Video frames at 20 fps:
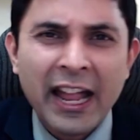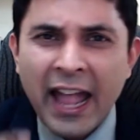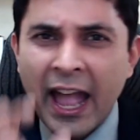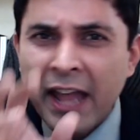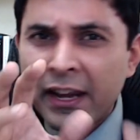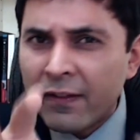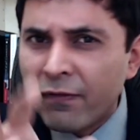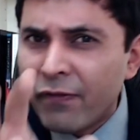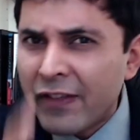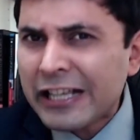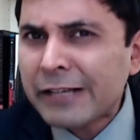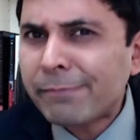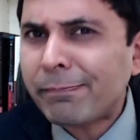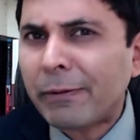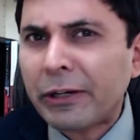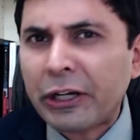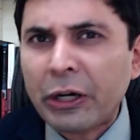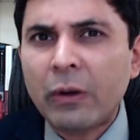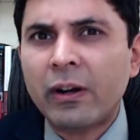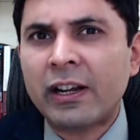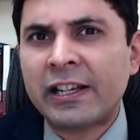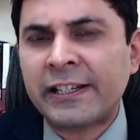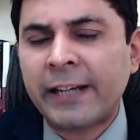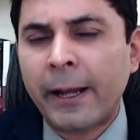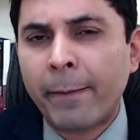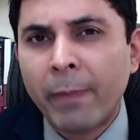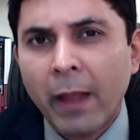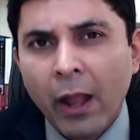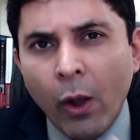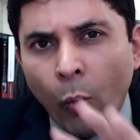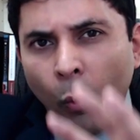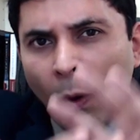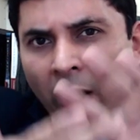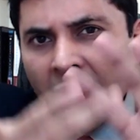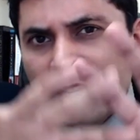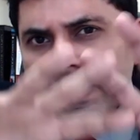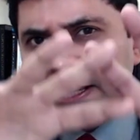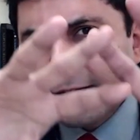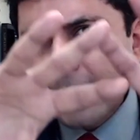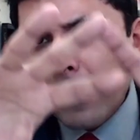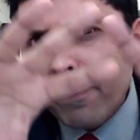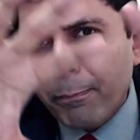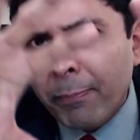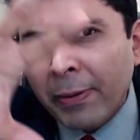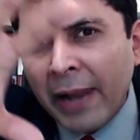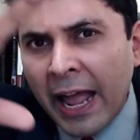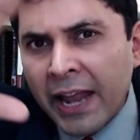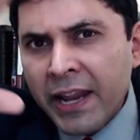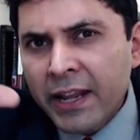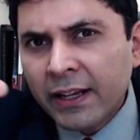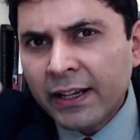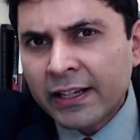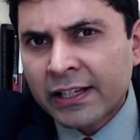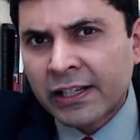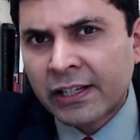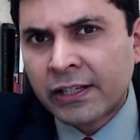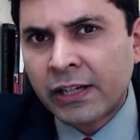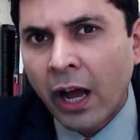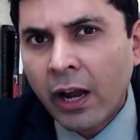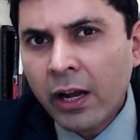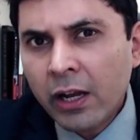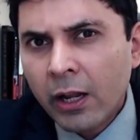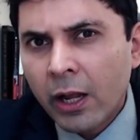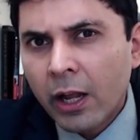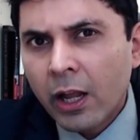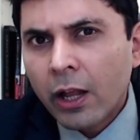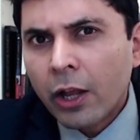And in this particular step, once the planning is done,